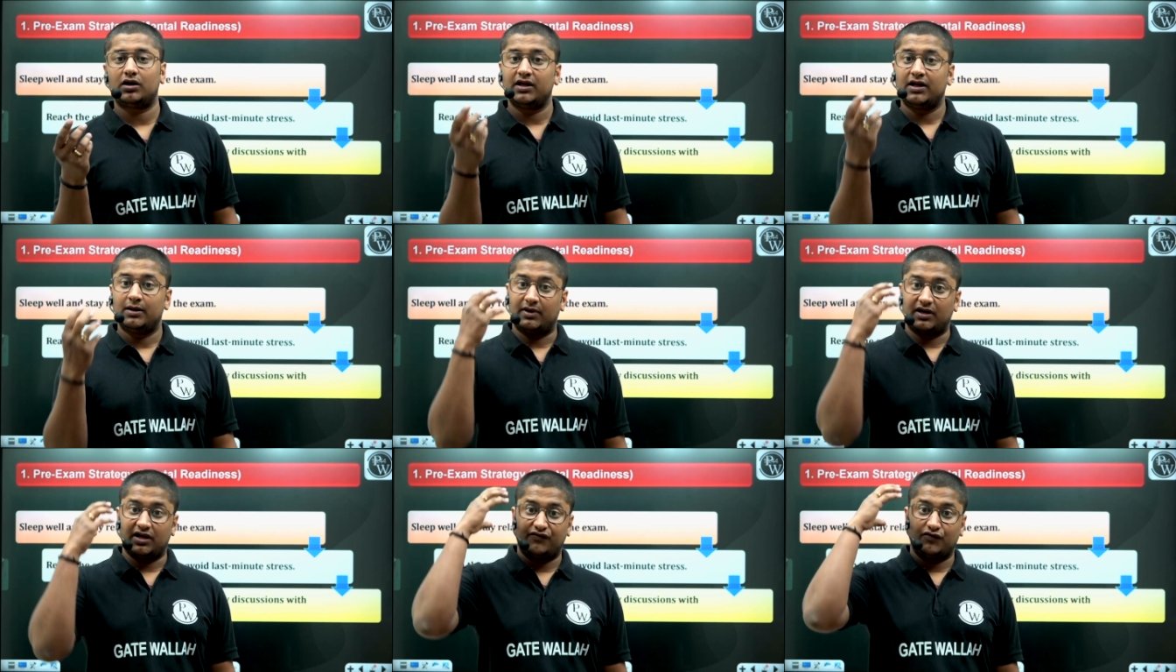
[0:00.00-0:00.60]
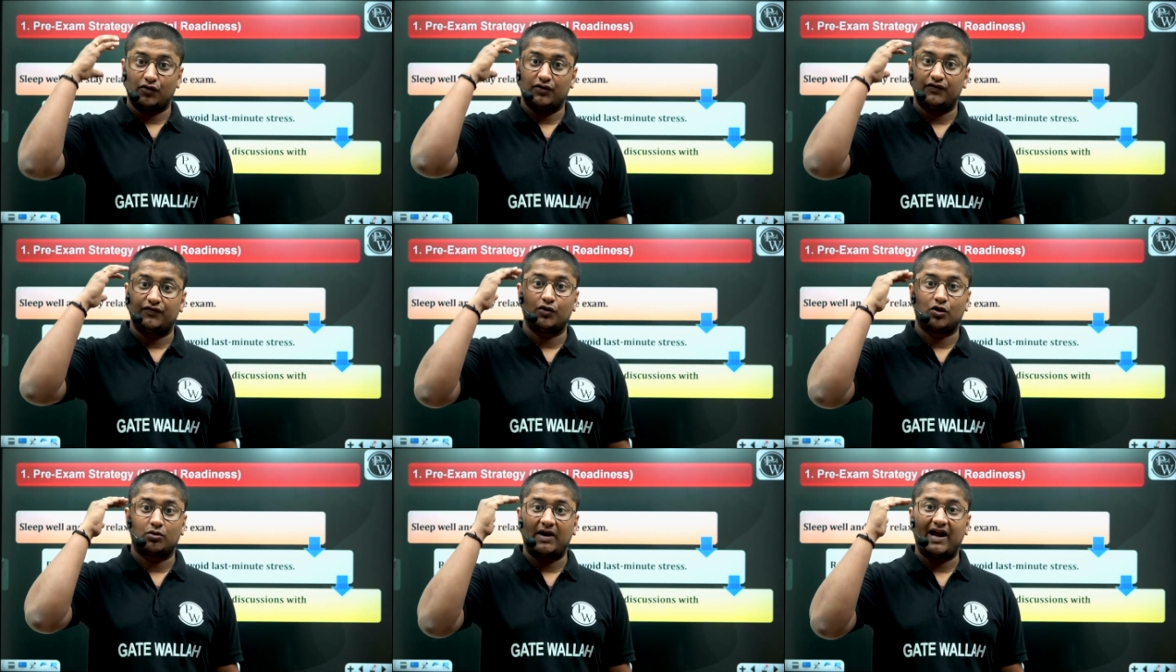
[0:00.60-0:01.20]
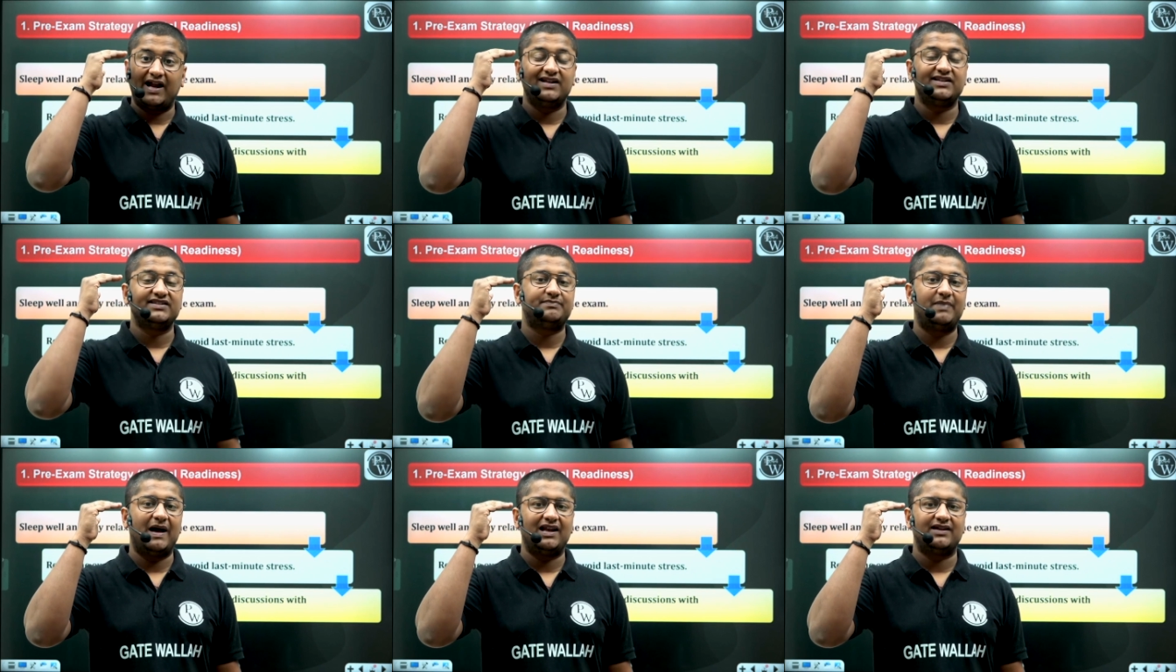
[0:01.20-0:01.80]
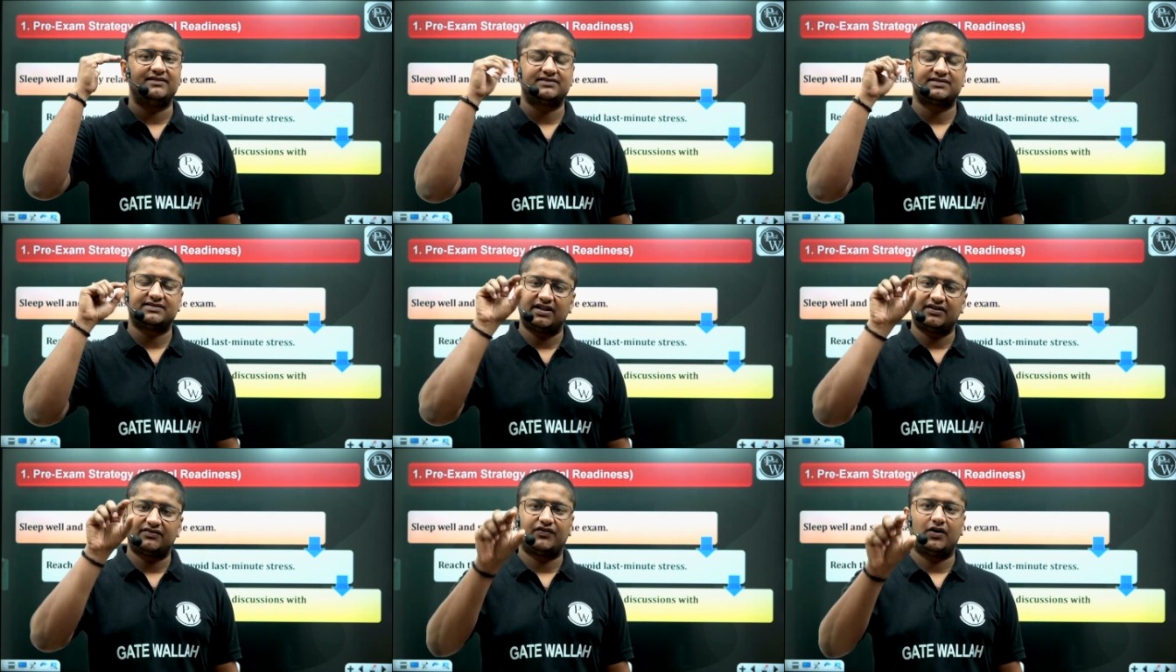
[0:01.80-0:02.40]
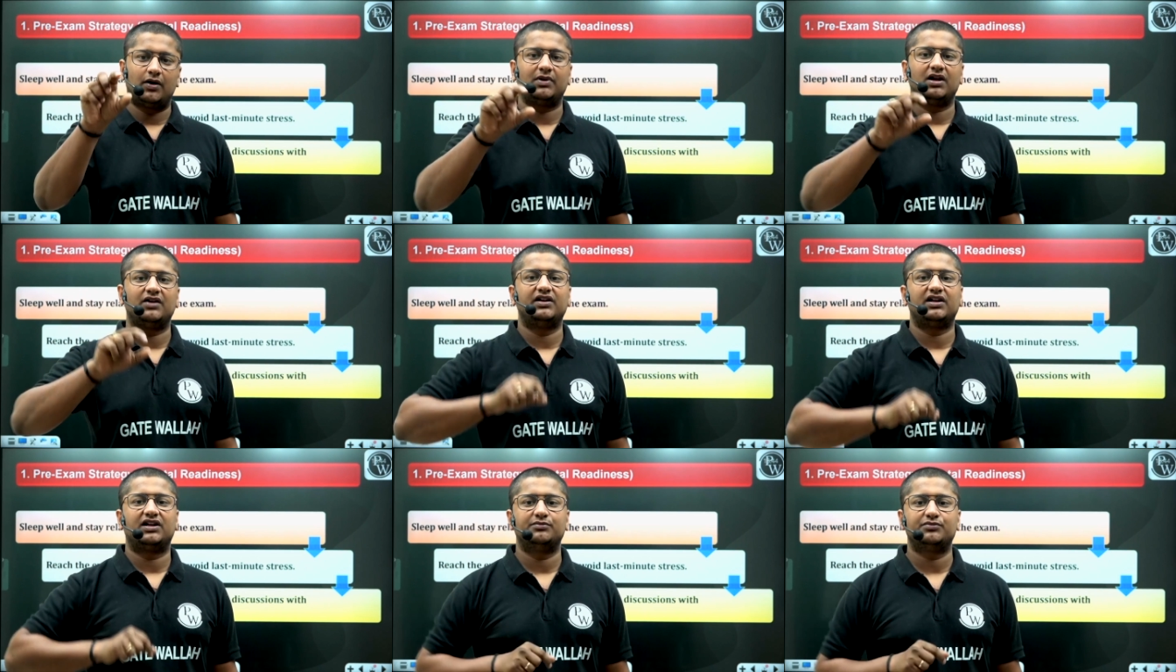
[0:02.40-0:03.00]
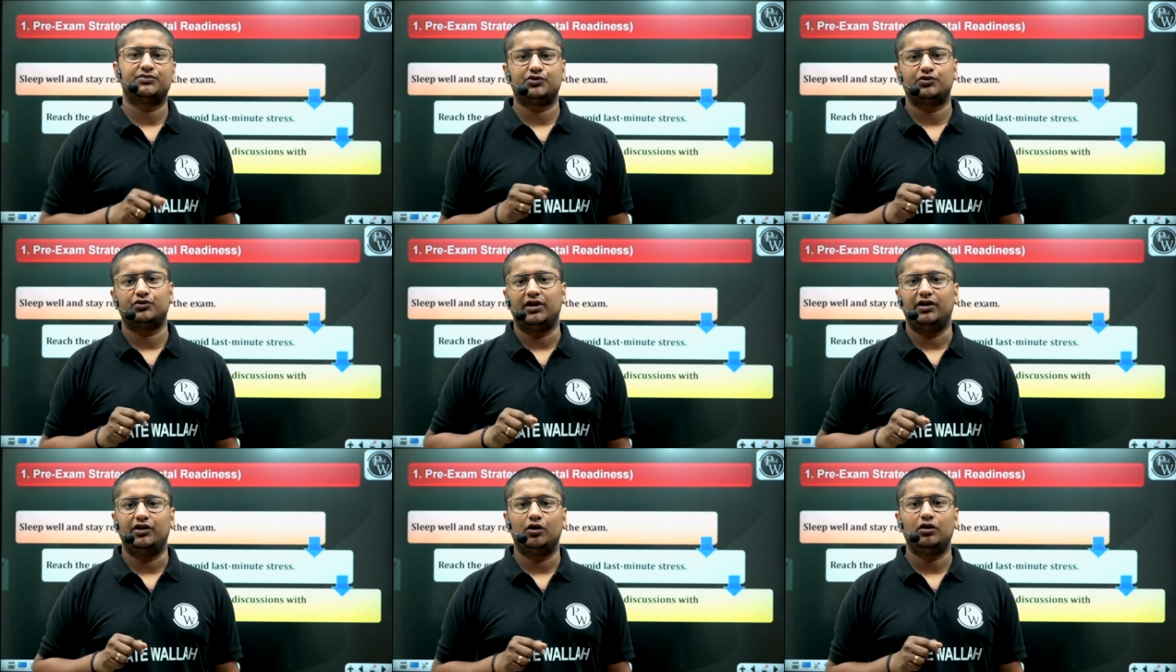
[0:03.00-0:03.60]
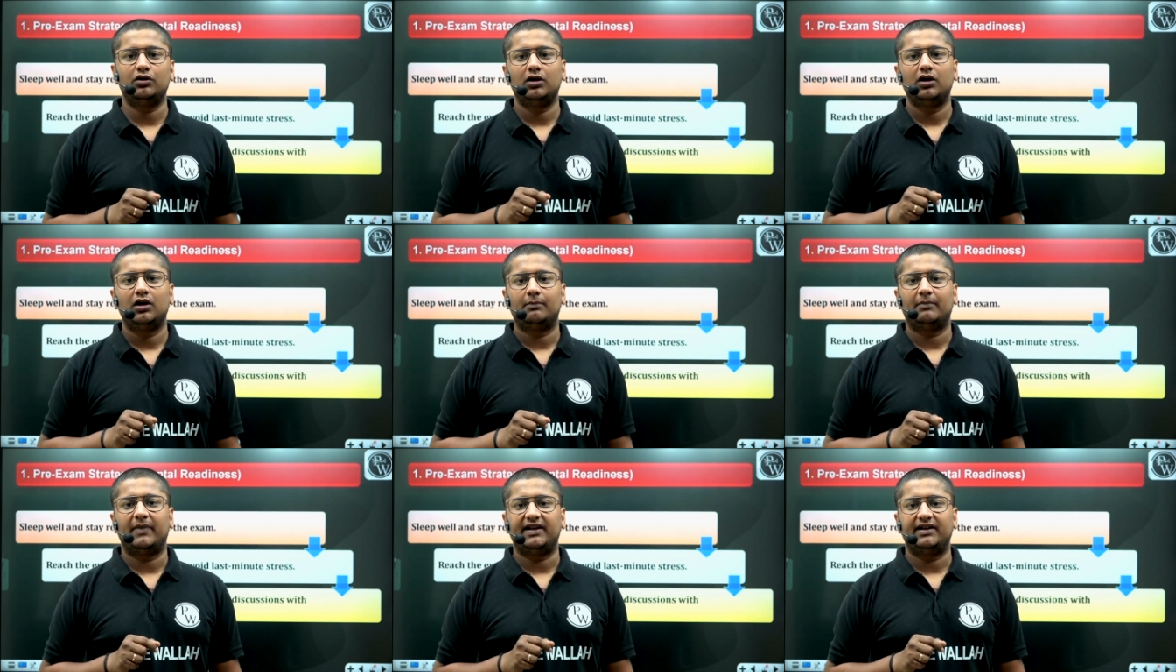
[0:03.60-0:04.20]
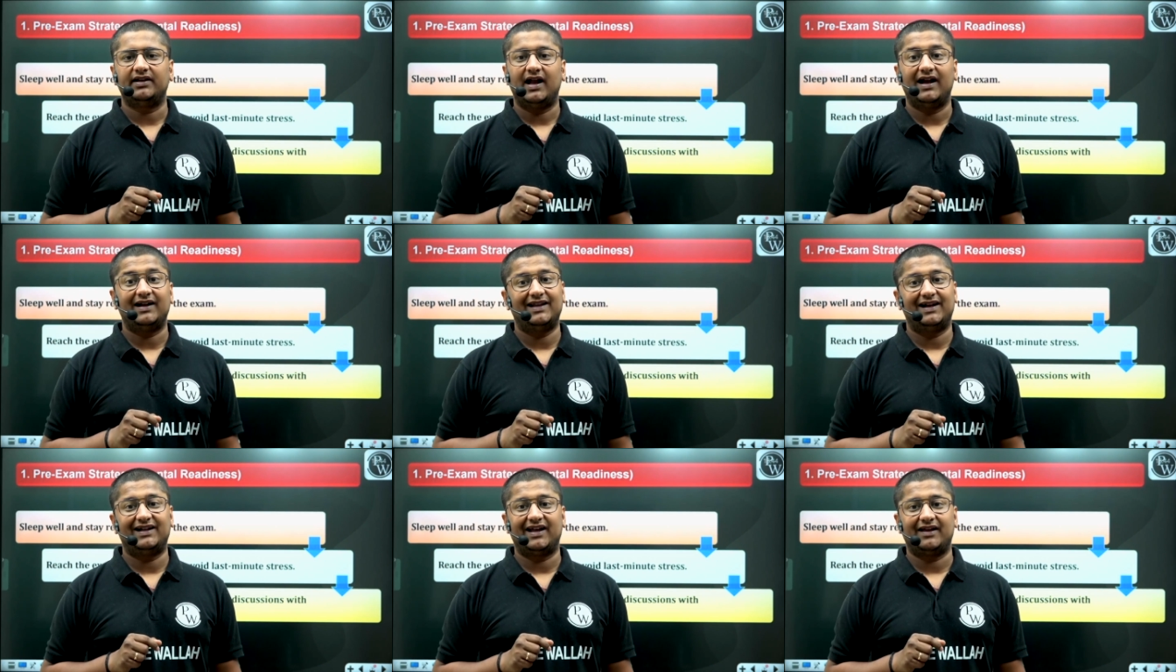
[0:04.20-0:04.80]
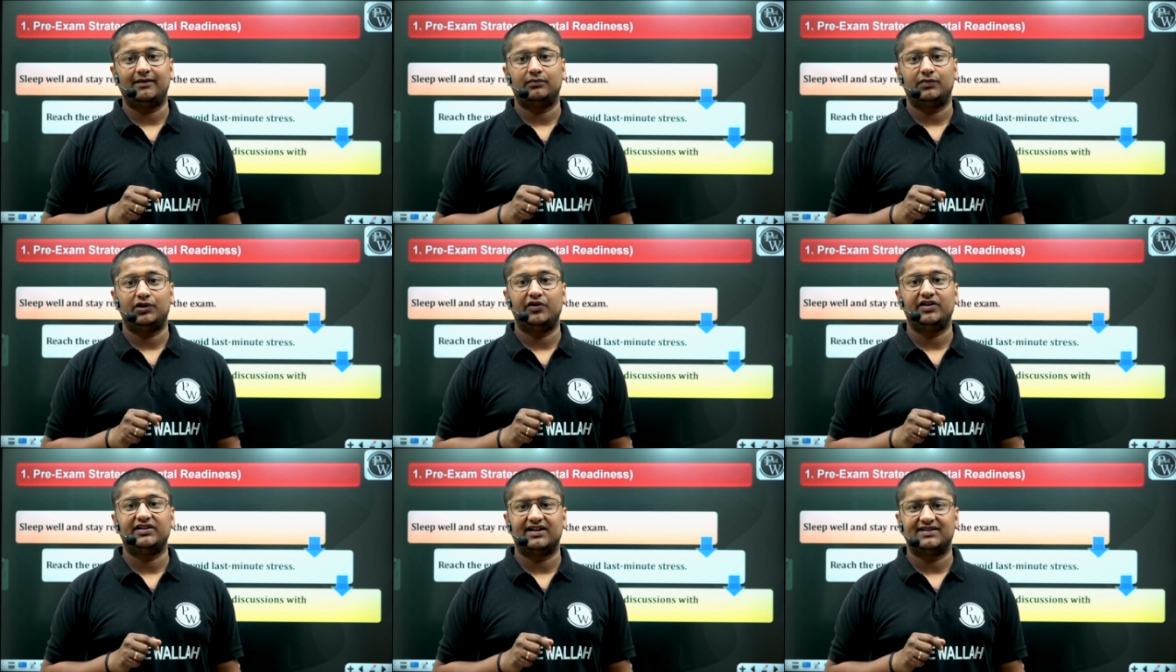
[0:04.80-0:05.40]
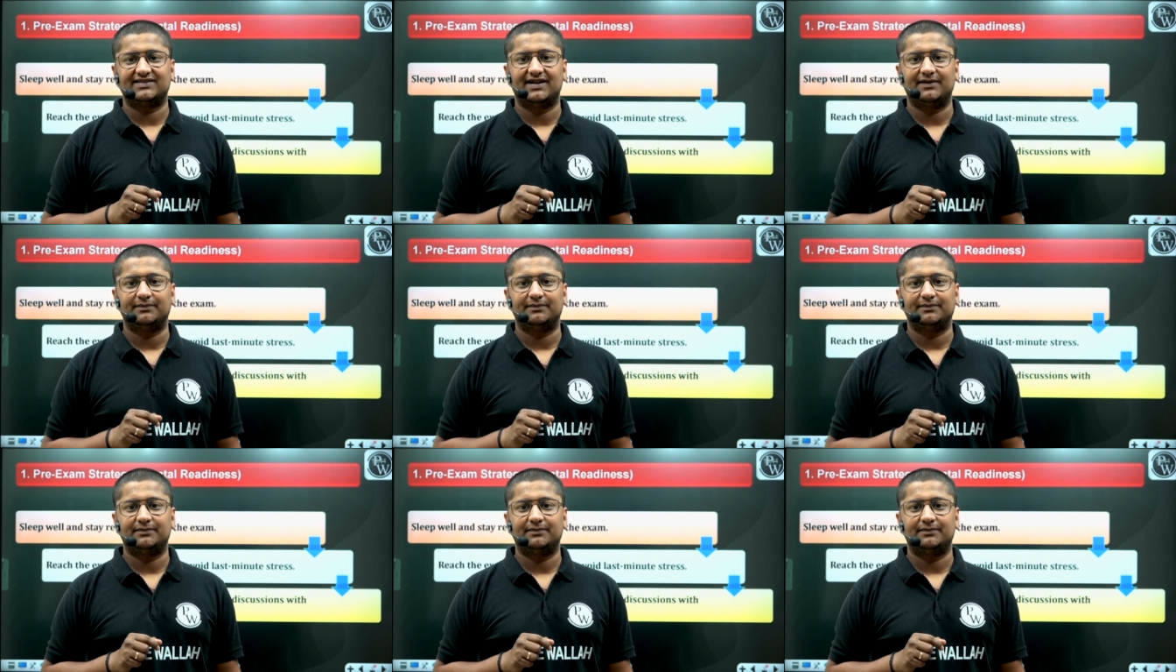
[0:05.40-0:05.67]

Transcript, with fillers: but if your if your mind is balanced that formula will come to in your mind at that time during the exam